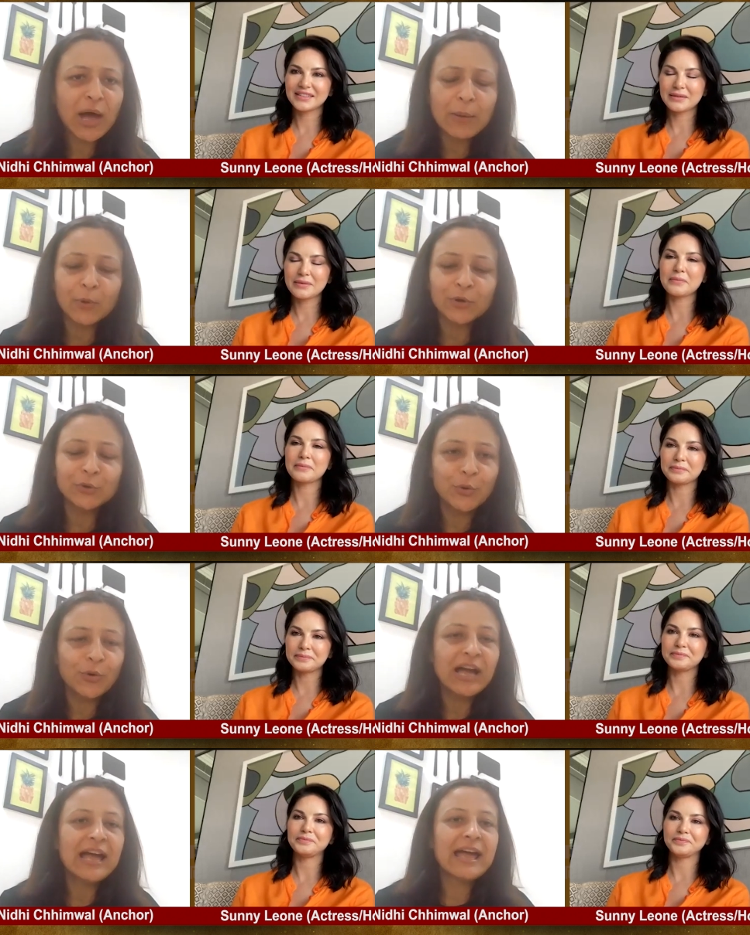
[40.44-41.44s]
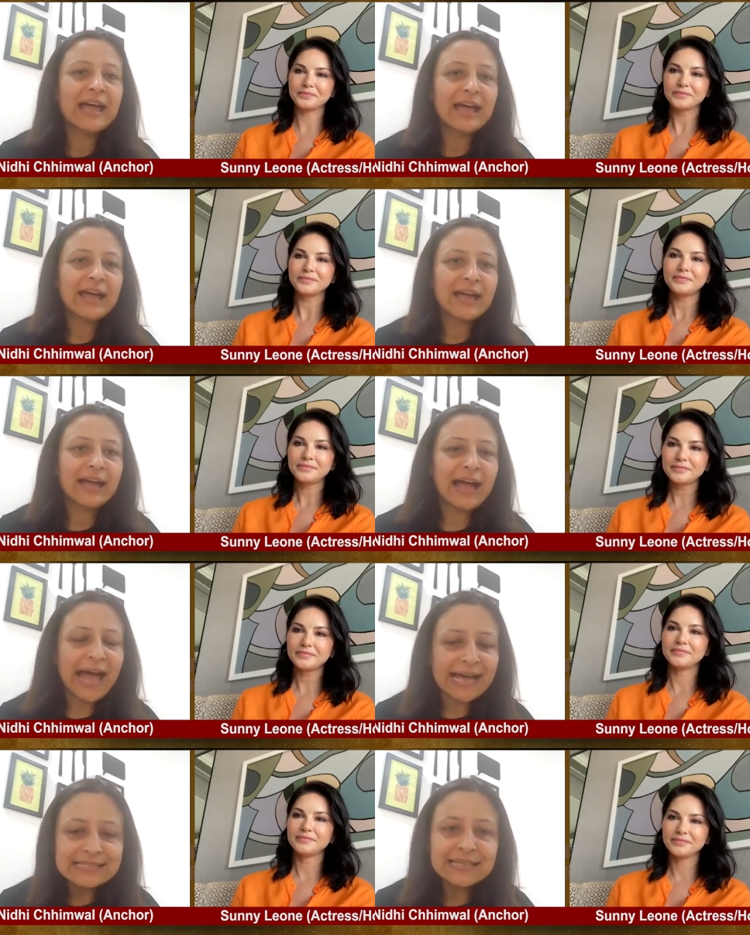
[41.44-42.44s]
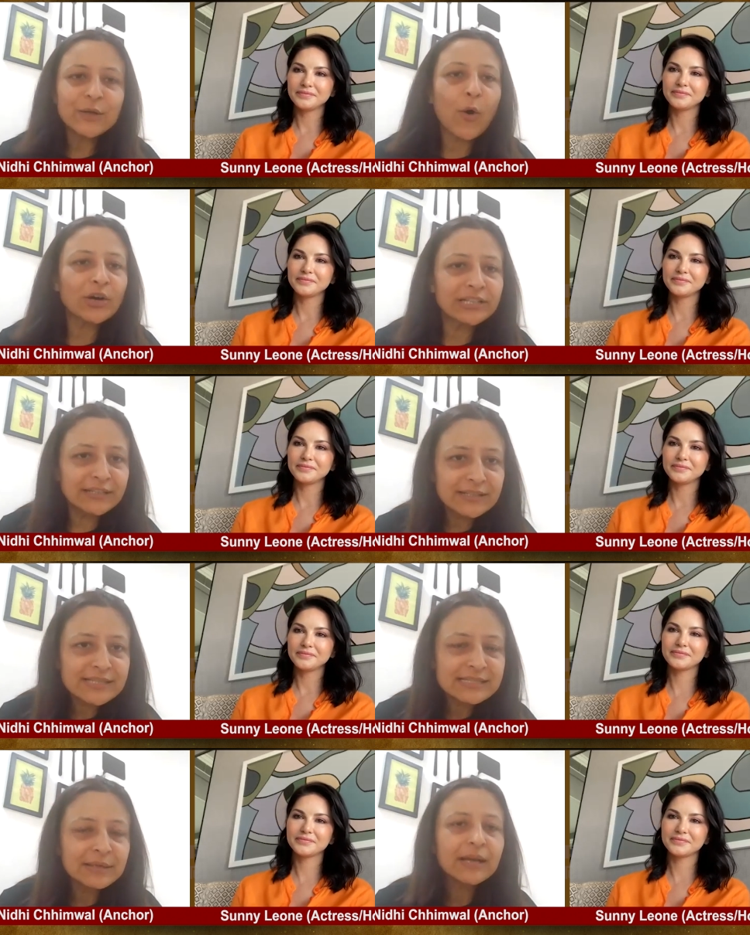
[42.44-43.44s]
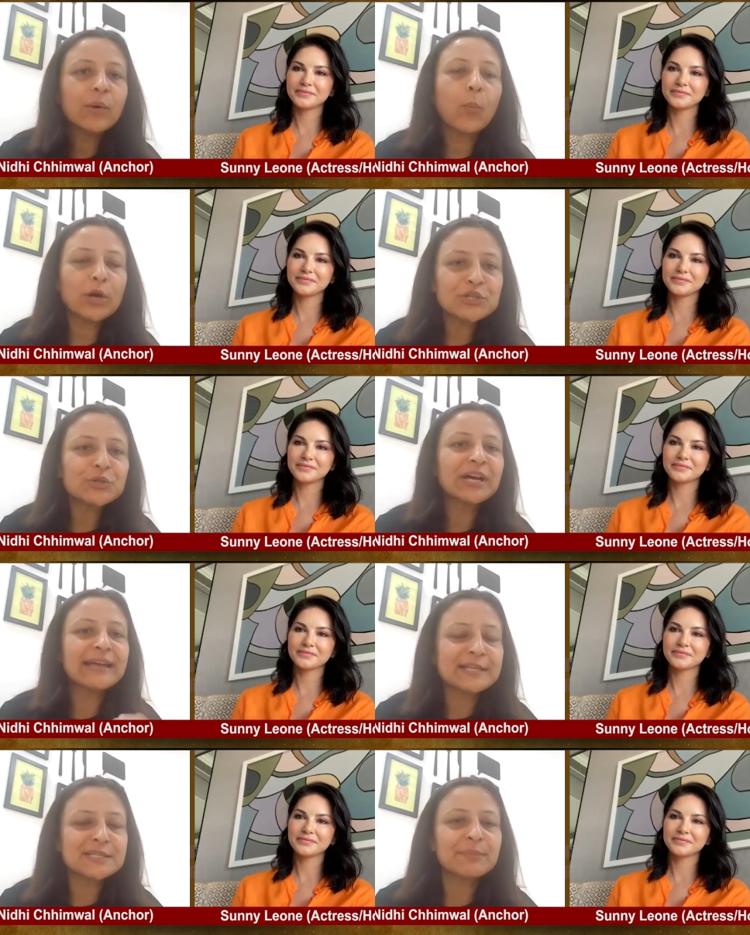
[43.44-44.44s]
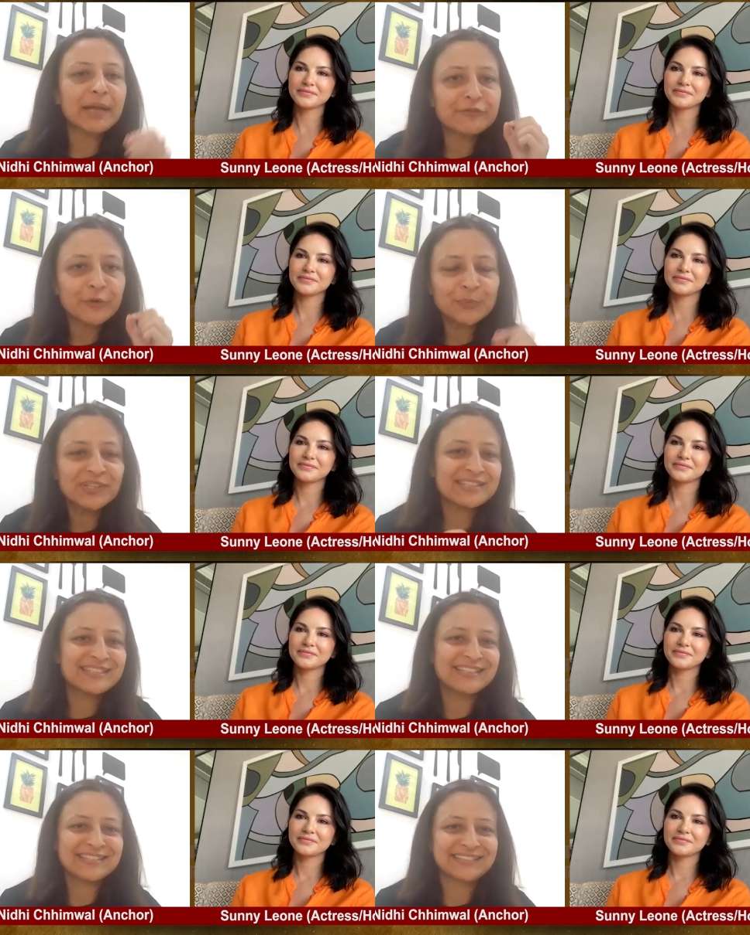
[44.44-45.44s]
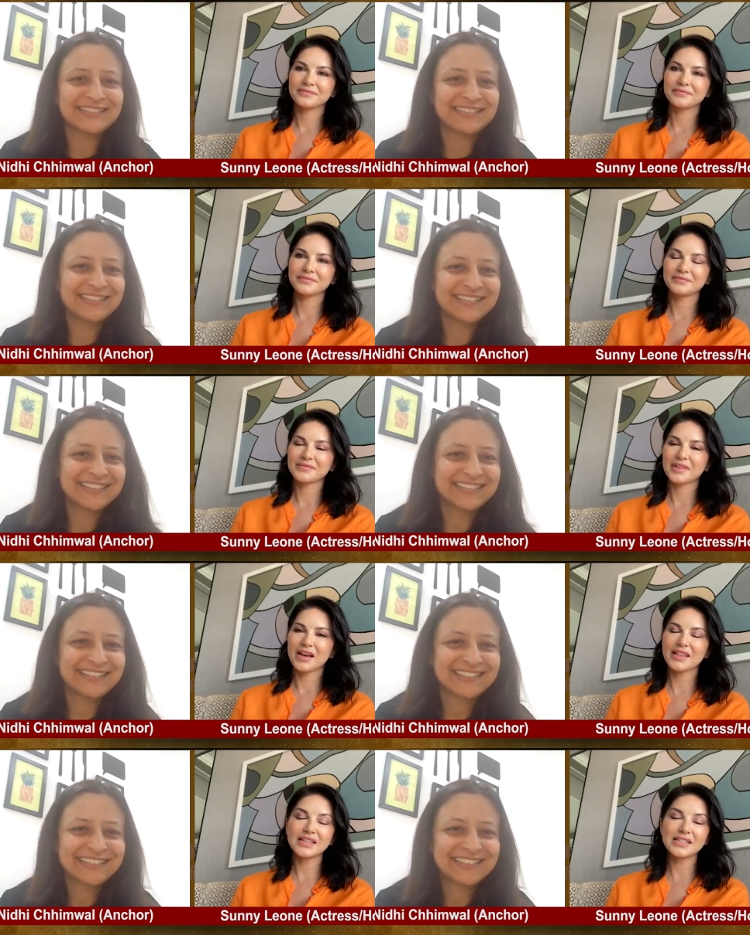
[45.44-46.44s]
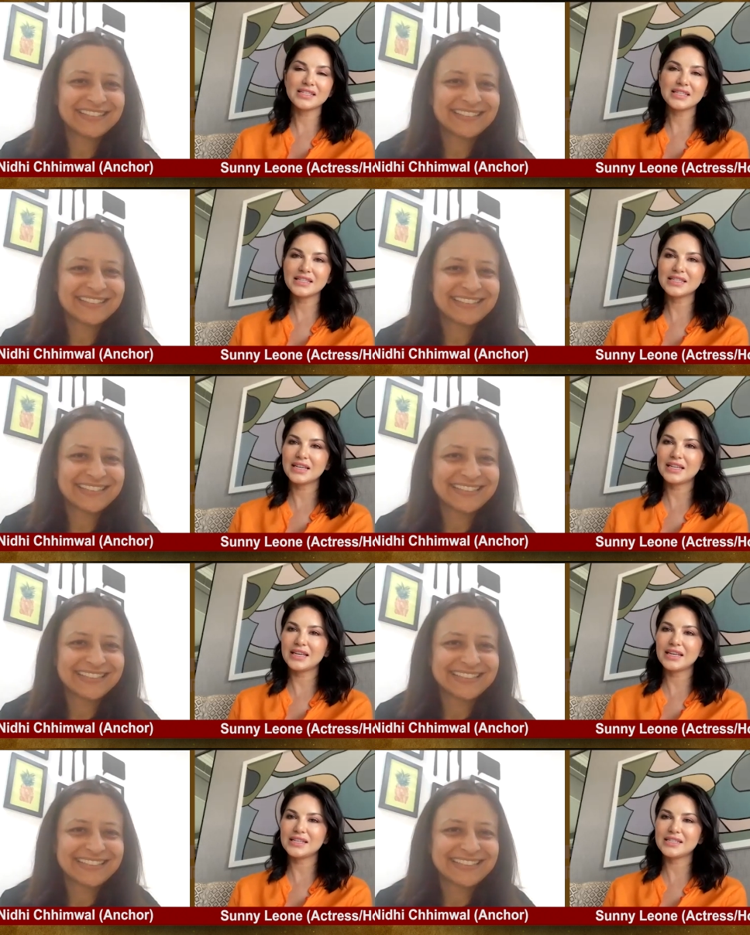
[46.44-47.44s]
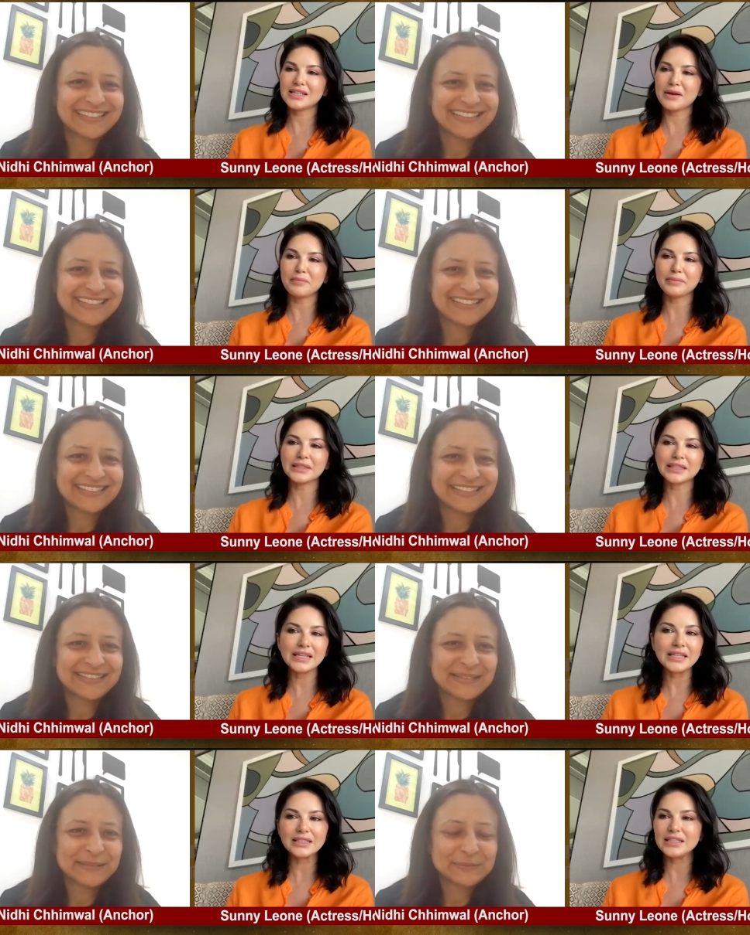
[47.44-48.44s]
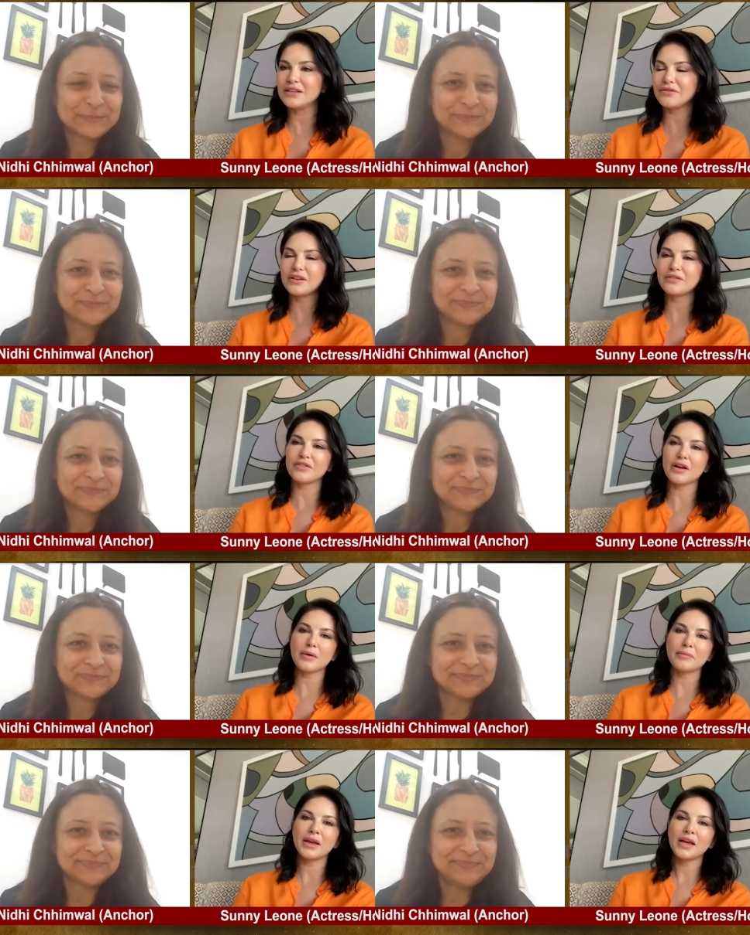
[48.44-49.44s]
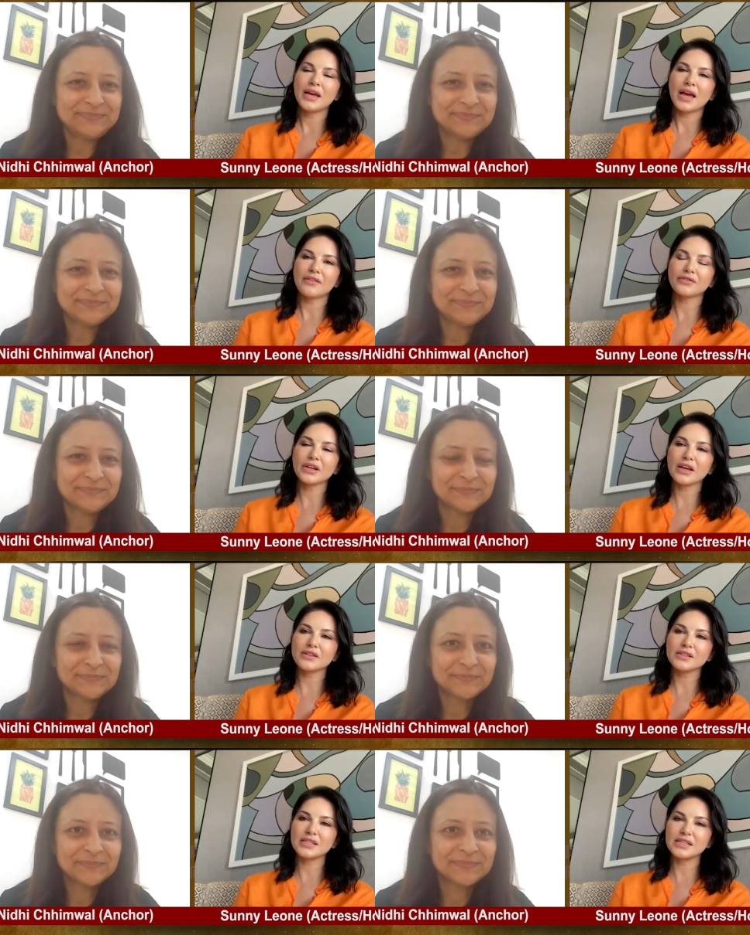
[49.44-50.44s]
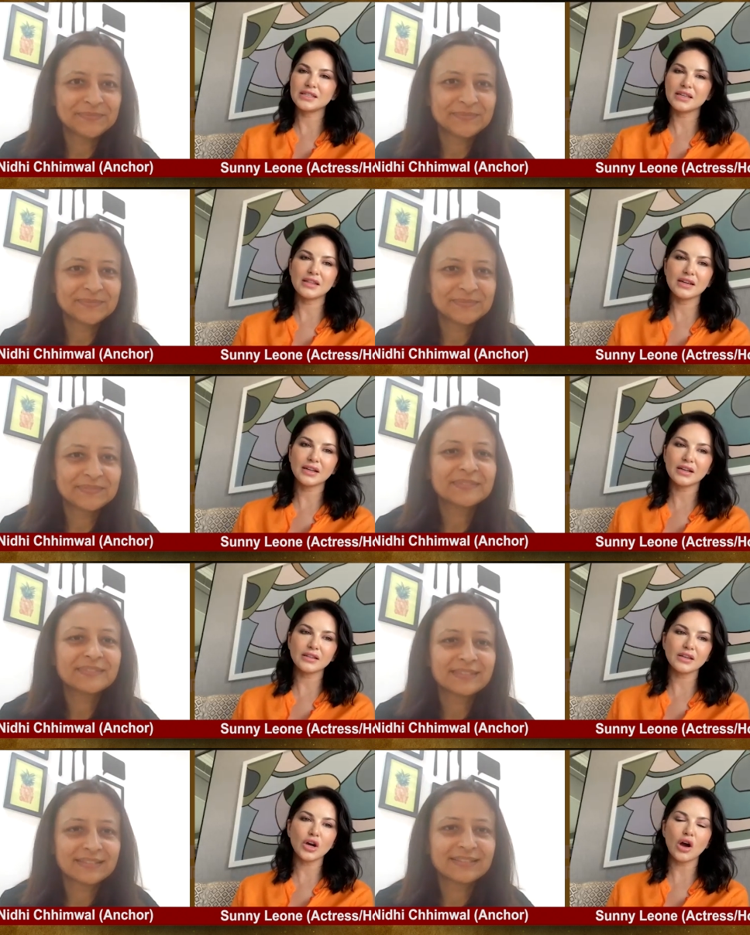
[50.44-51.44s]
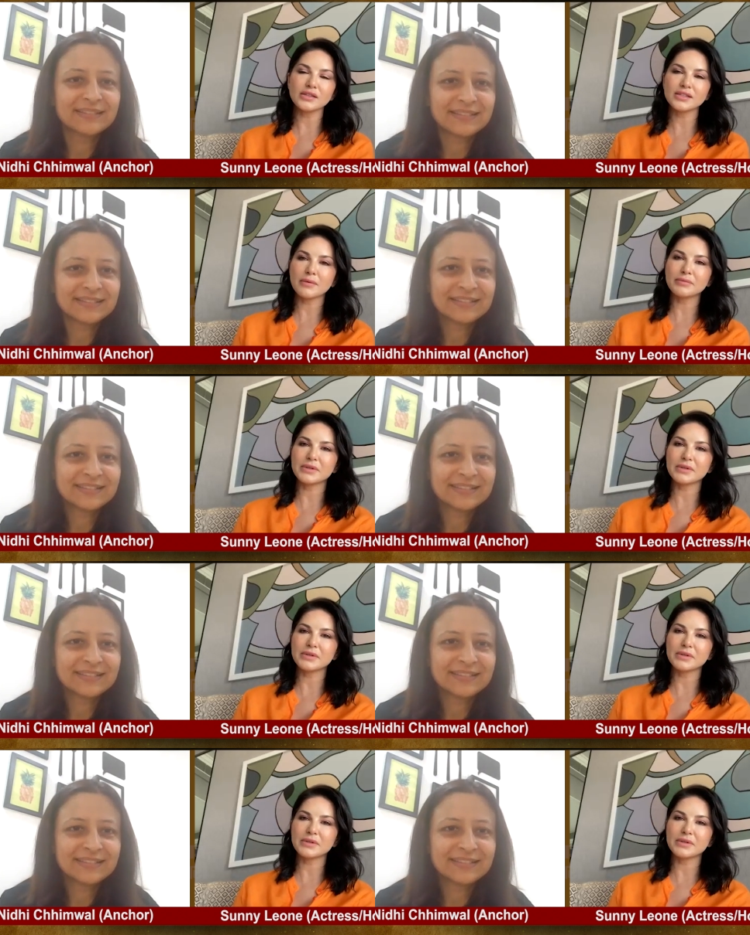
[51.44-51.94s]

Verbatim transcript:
Speaker 1: So, I want to know, as an audience, what should I expect from this season?
Speaker 2: This season is completely different from every other season. The, the concept